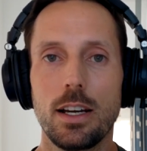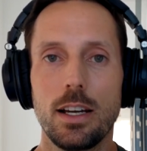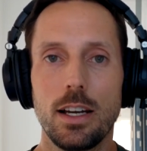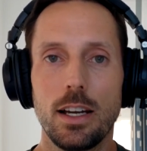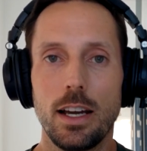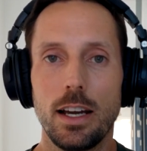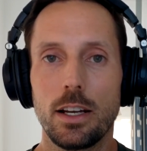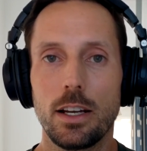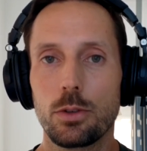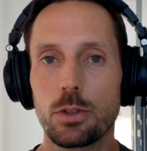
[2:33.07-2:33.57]

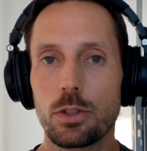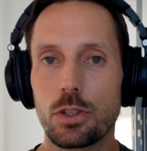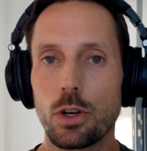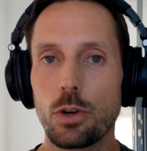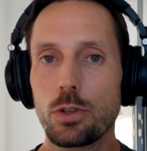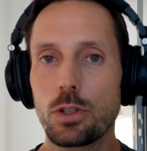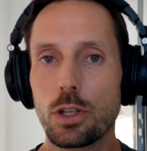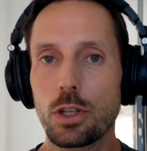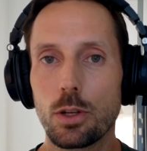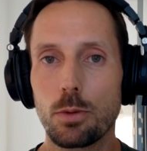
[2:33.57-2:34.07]
And it was so
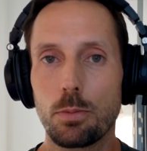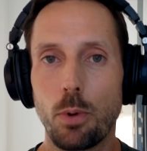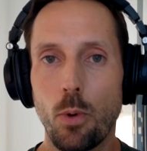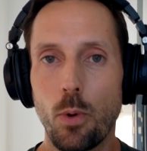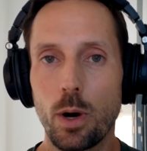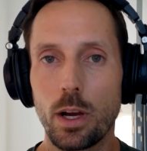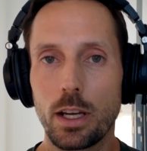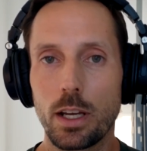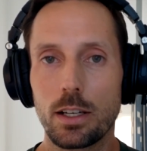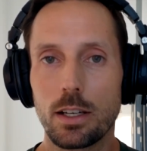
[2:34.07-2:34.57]
to the
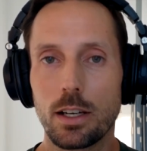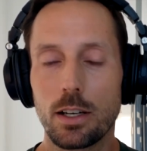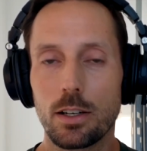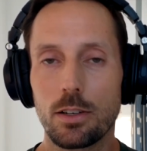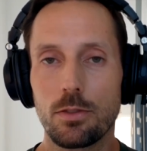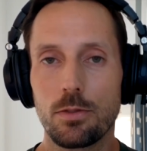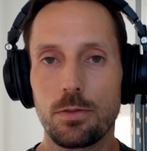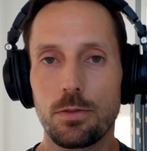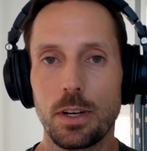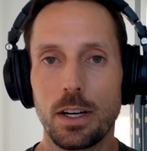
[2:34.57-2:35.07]
point
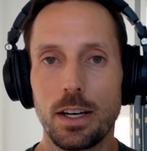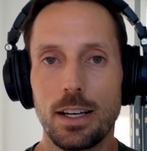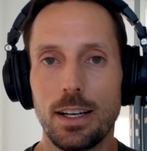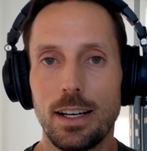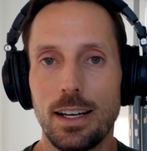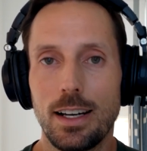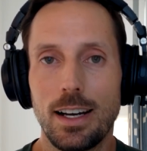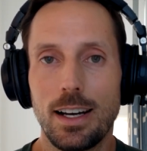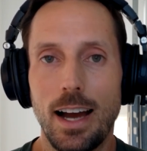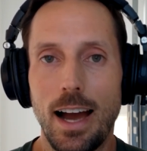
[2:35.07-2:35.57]
of
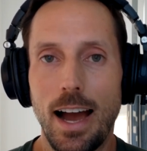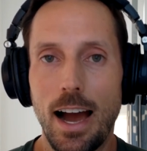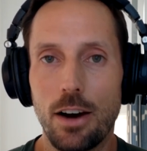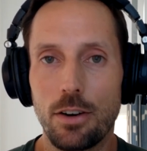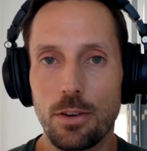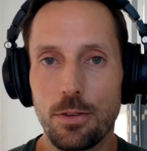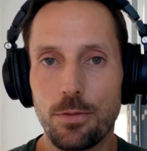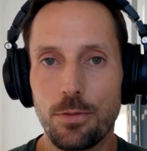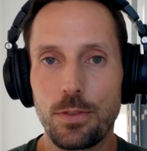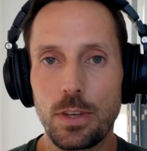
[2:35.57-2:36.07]
how to
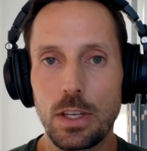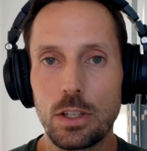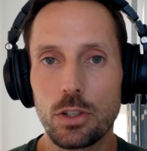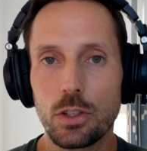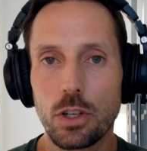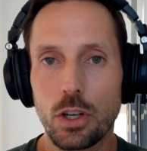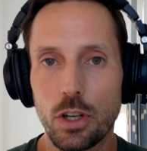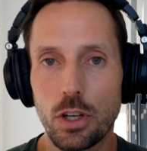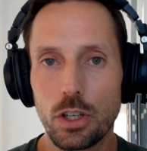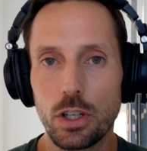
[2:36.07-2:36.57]
feel
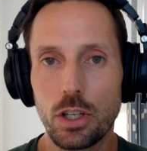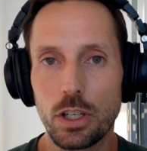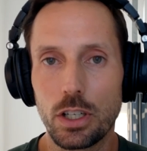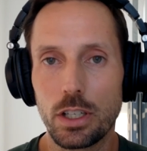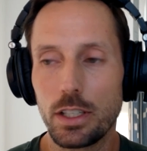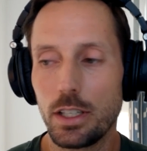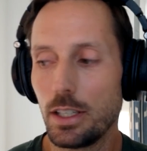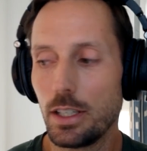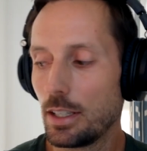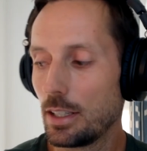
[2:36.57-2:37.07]

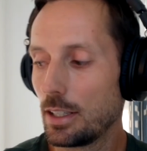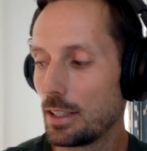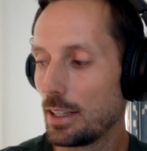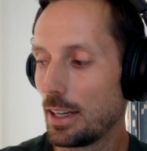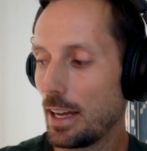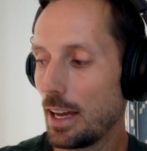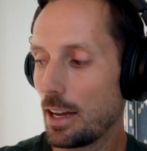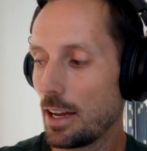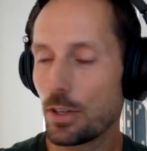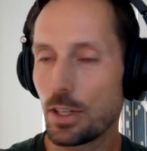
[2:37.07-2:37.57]
good
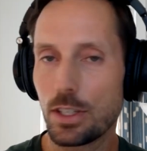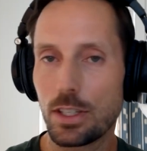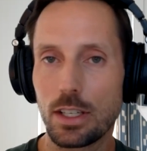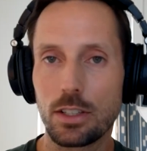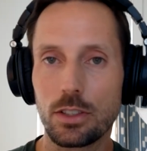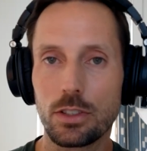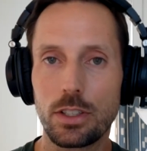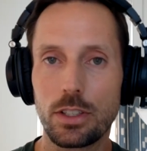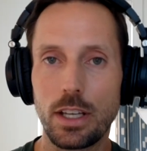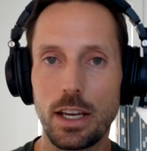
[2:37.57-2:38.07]
every
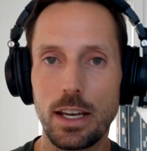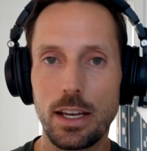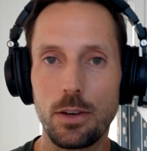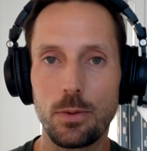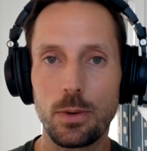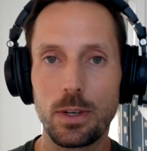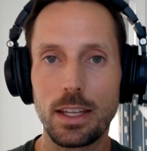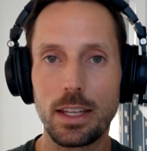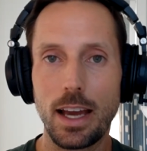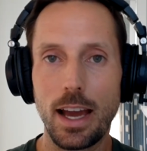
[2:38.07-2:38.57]
single day
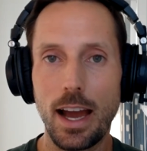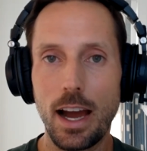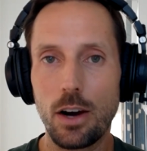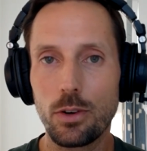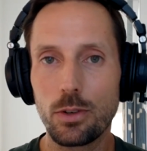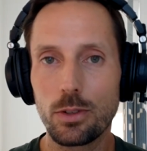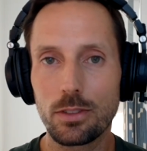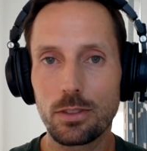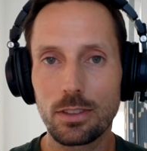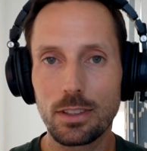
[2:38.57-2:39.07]

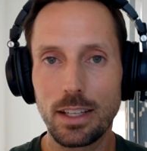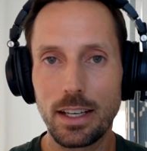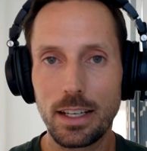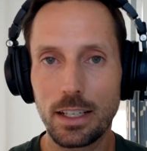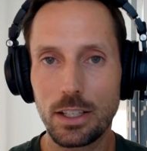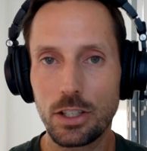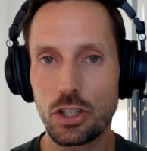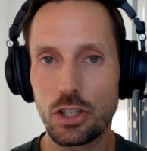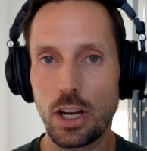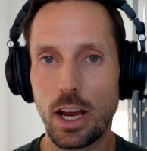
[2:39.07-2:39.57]
without
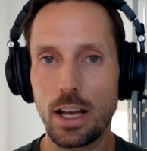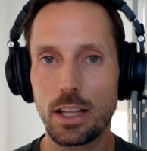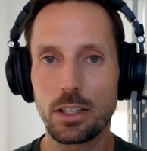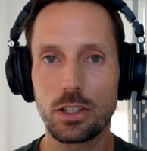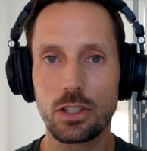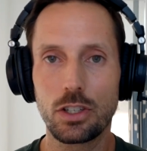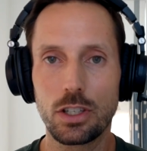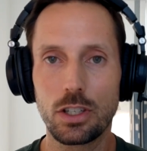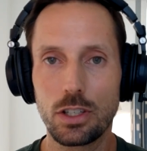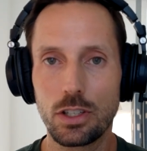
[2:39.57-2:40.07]
letting
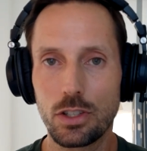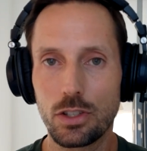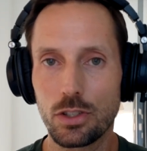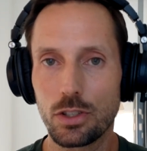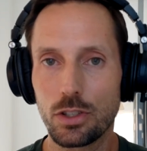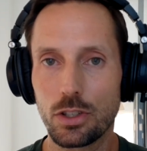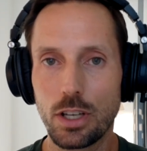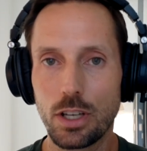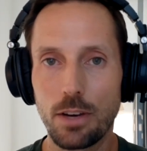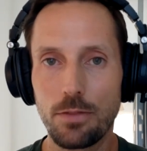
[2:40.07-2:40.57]
challenges
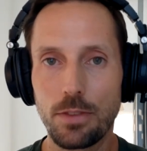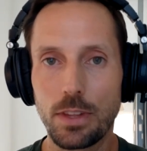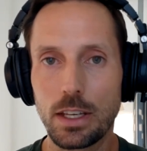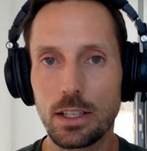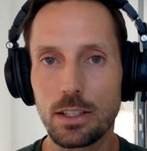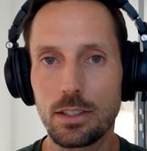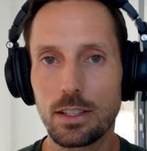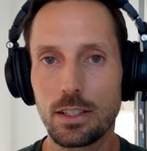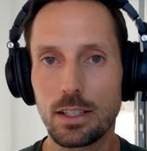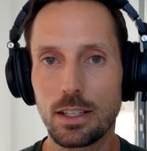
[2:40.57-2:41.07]
or tough
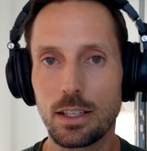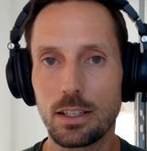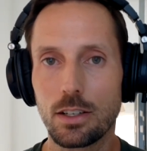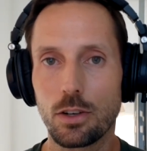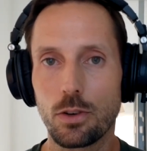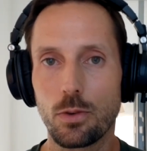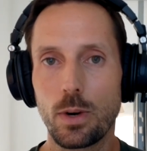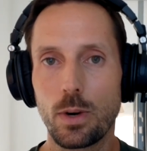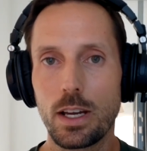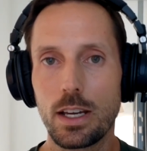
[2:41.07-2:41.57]
things that get in
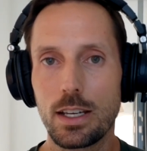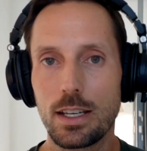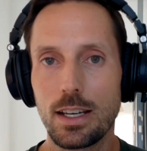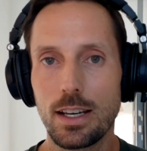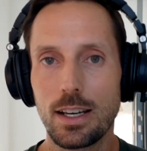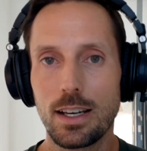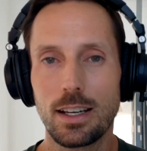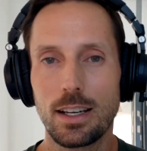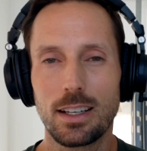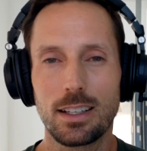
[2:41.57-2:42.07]
our way
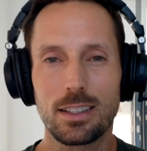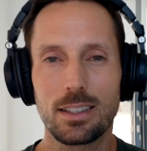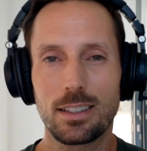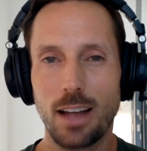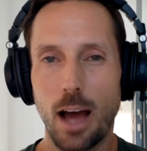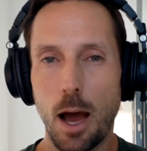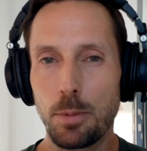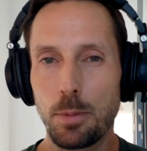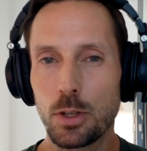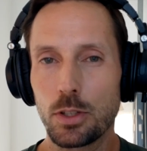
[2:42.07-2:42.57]

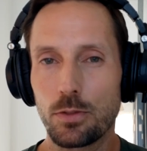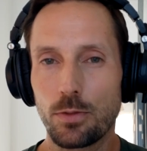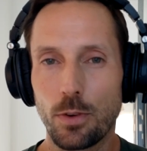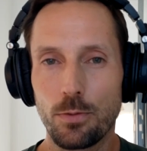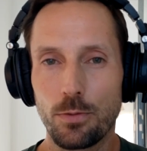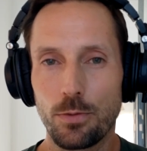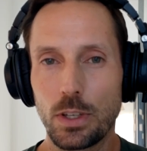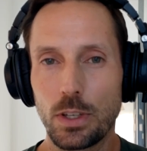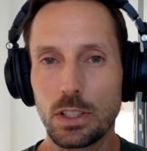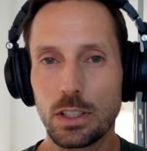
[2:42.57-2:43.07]
stop us from
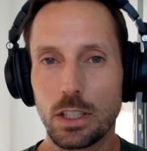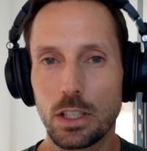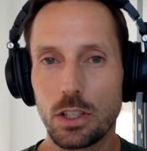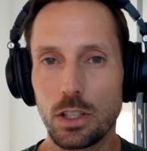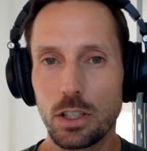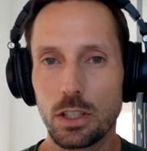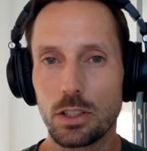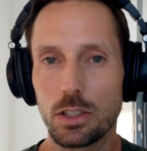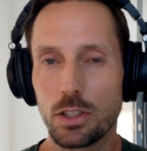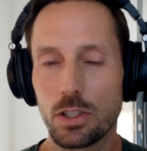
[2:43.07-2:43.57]
feeling
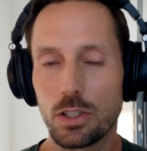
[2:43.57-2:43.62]
good.